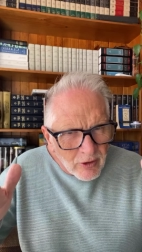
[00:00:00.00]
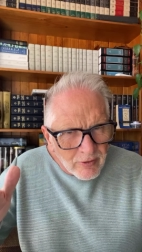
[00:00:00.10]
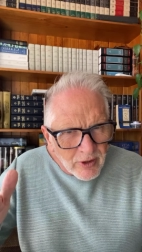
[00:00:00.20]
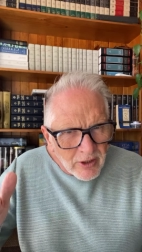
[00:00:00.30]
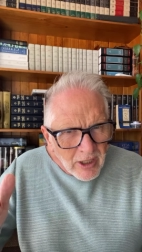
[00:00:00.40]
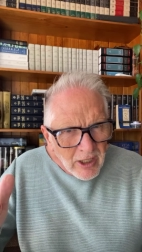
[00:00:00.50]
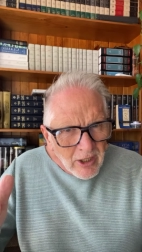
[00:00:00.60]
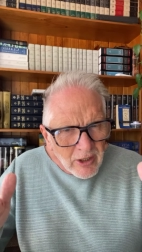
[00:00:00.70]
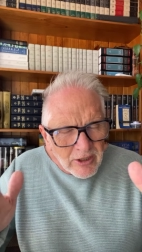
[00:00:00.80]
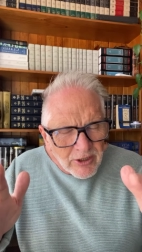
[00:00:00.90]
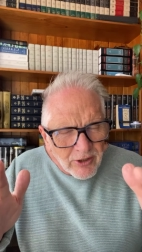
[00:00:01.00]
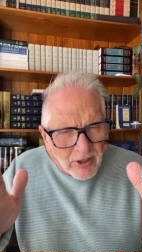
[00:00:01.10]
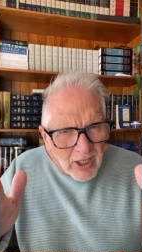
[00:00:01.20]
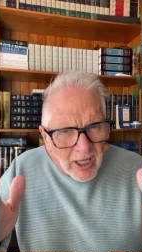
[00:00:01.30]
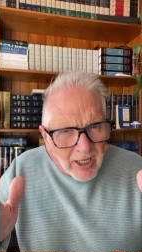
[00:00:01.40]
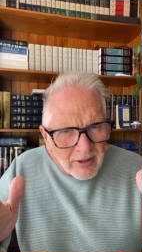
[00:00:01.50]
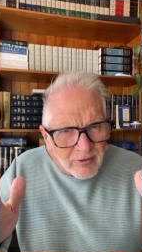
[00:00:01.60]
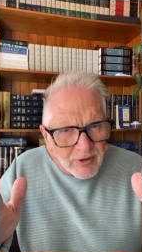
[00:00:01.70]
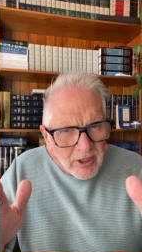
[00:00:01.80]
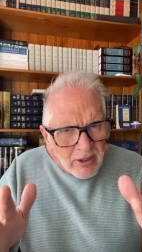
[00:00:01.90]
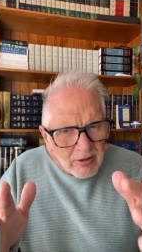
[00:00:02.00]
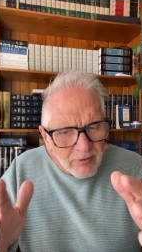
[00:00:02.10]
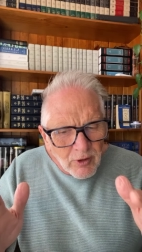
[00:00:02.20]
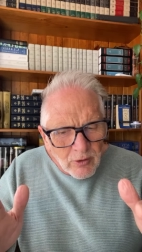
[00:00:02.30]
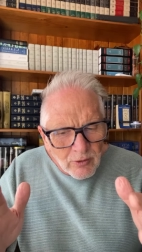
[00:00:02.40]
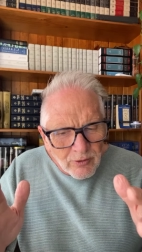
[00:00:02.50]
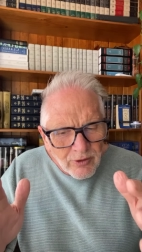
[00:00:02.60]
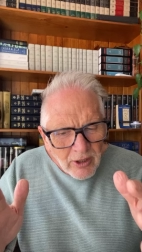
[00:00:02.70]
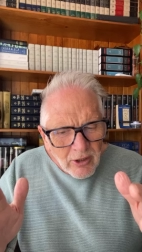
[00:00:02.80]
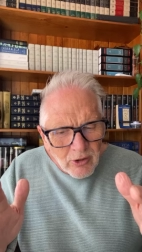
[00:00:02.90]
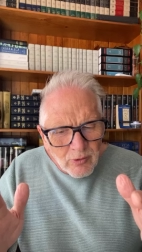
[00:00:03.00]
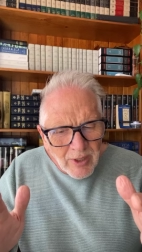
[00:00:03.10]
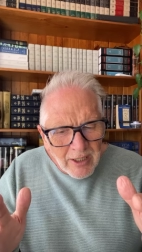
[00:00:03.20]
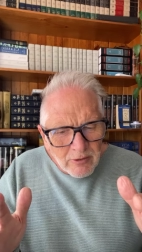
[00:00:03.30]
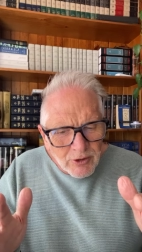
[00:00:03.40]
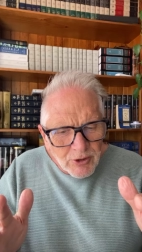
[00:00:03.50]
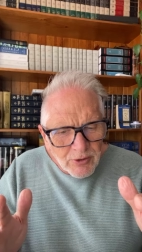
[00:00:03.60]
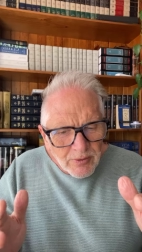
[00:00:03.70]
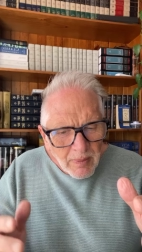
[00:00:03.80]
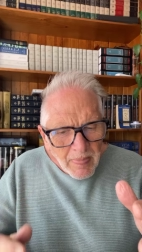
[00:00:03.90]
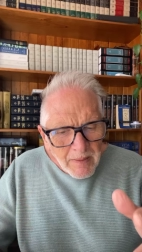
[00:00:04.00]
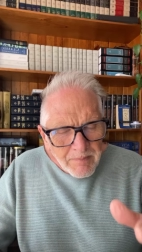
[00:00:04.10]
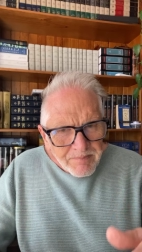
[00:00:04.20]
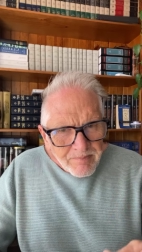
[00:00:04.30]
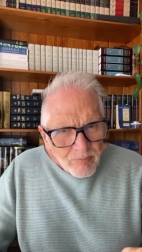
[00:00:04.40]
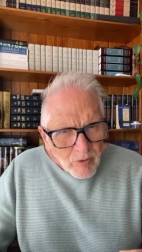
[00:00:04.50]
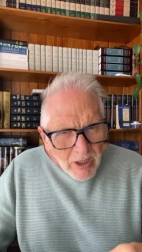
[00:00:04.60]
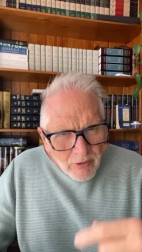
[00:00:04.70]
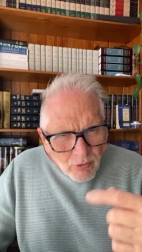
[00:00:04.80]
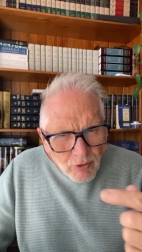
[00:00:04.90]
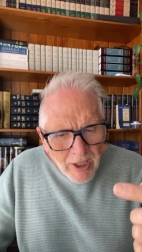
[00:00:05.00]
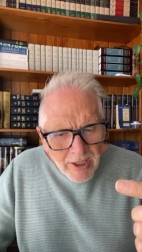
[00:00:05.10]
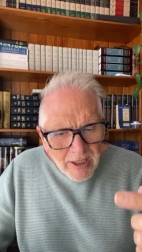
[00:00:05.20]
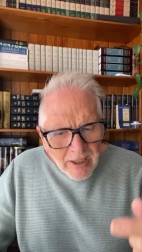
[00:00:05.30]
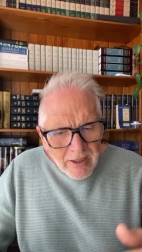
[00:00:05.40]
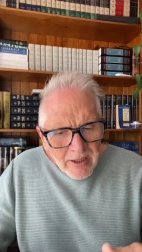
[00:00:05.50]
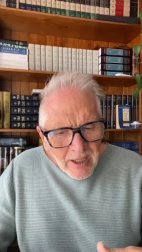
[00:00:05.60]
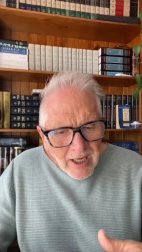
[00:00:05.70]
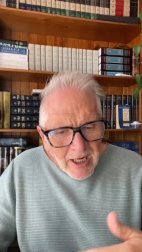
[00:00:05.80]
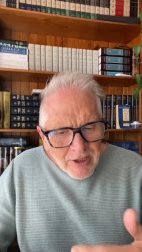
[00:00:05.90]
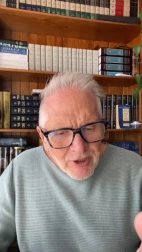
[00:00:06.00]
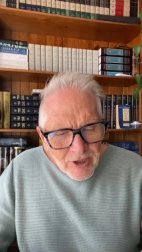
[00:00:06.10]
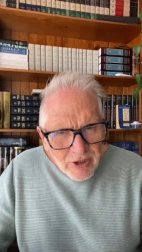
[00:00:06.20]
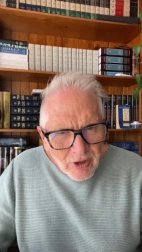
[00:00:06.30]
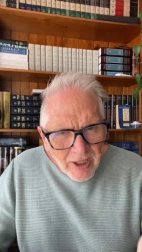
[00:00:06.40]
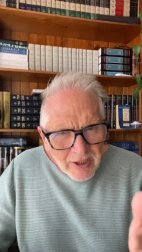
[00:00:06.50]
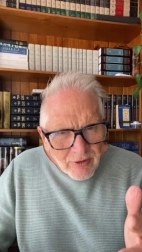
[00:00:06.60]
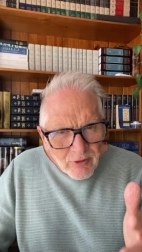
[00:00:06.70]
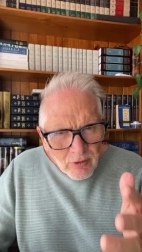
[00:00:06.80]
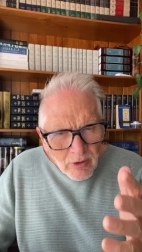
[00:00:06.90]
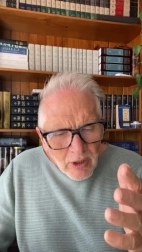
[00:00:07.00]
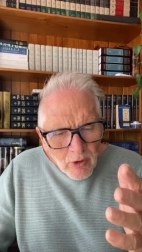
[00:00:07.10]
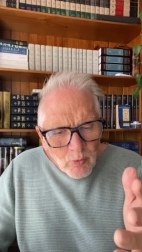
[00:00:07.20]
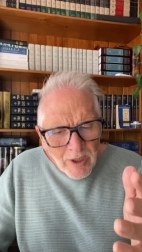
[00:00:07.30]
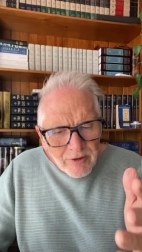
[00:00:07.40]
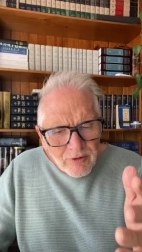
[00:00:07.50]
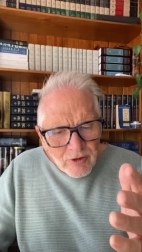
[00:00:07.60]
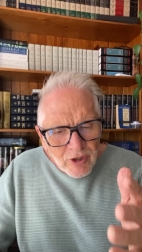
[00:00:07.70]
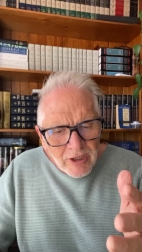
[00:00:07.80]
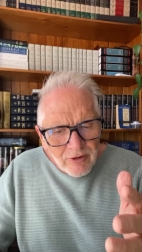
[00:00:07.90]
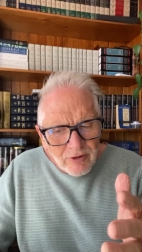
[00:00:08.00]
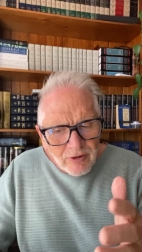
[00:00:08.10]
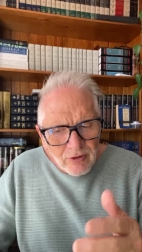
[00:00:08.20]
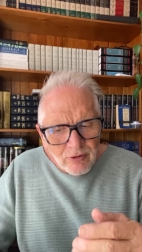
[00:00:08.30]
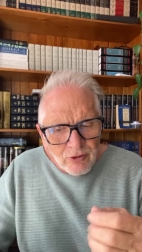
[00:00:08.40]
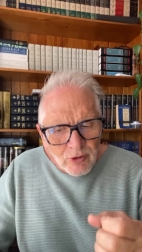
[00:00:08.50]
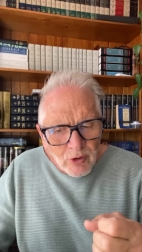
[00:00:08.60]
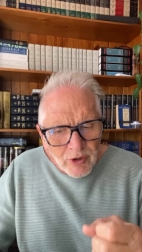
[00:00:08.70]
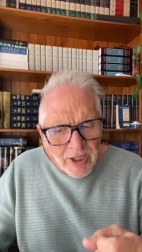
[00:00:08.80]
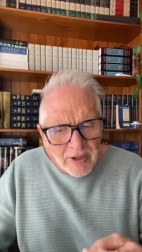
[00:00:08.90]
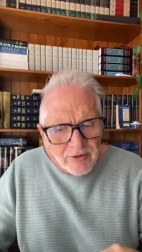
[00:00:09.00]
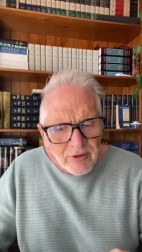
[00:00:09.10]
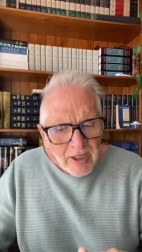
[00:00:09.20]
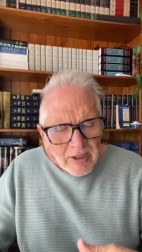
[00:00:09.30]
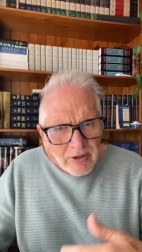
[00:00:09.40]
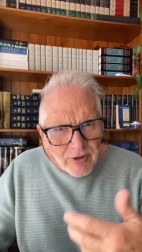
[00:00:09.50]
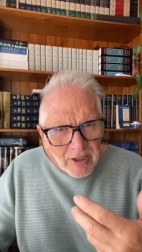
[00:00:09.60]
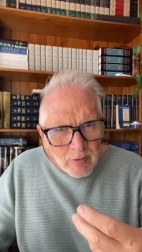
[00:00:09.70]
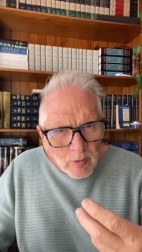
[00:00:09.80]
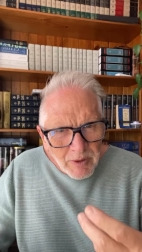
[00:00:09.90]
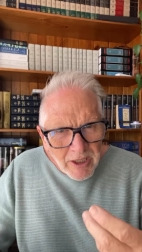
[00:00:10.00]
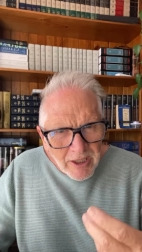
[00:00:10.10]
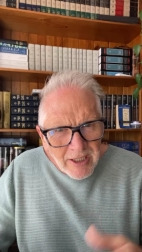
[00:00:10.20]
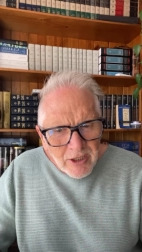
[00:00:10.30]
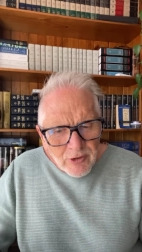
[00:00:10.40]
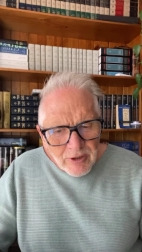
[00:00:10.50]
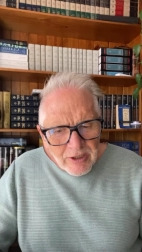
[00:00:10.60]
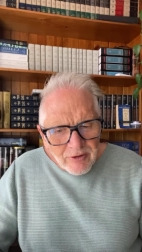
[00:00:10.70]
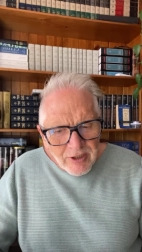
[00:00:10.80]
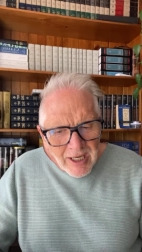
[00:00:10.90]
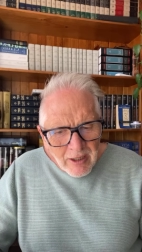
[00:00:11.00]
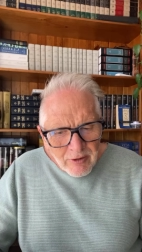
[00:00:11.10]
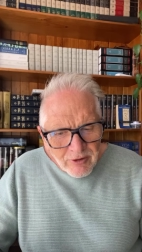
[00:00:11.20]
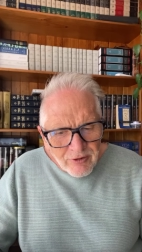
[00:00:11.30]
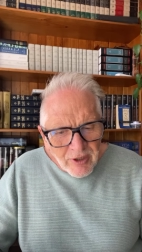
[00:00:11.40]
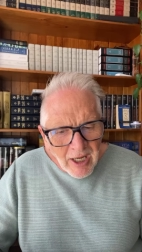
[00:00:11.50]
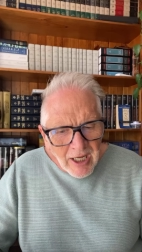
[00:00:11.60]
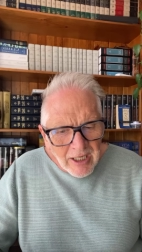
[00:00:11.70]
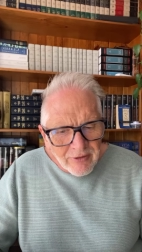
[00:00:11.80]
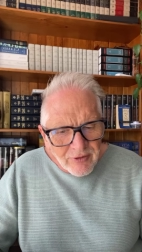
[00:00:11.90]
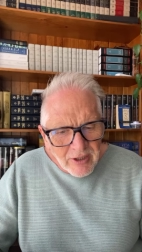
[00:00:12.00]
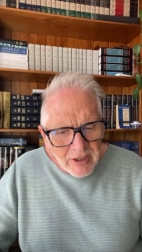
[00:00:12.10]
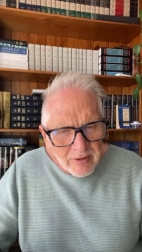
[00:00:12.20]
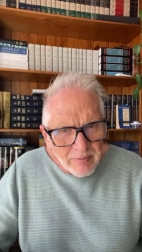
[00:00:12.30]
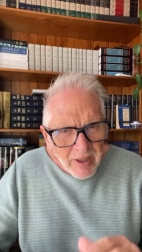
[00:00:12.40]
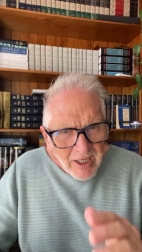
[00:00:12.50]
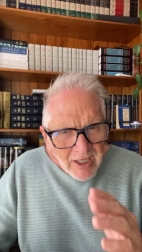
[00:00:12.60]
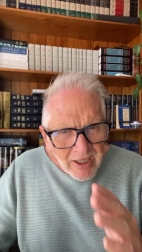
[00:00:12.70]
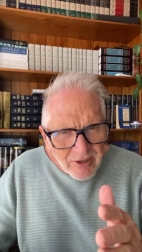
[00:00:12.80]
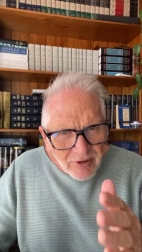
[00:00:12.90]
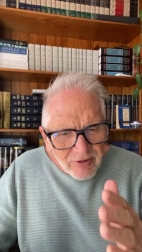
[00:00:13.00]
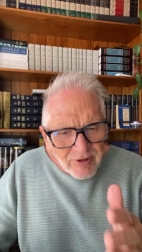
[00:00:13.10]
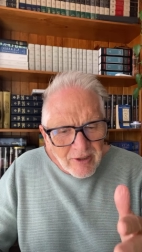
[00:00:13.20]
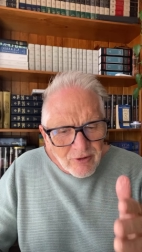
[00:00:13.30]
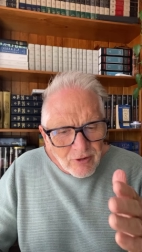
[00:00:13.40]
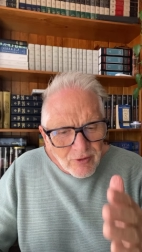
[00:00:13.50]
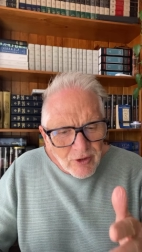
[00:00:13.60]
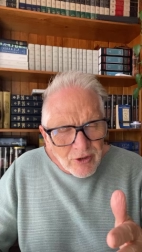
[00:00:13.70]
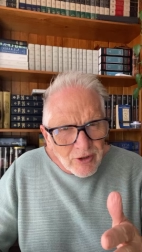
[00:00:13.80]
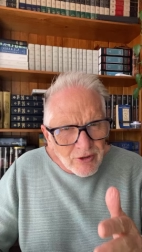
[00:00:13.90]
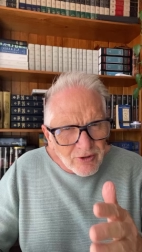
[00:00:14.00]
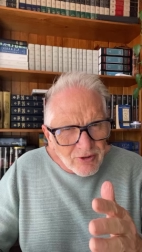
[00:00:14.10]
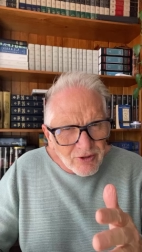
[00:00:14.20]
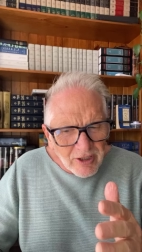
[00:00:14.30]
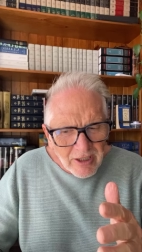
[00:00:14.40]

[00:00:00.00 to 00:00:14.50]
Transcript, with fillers: to the lives or cascade over unto the lives of those around you. And running articulates that once Jesus has drawn us, that there will be an increase in our desire for Him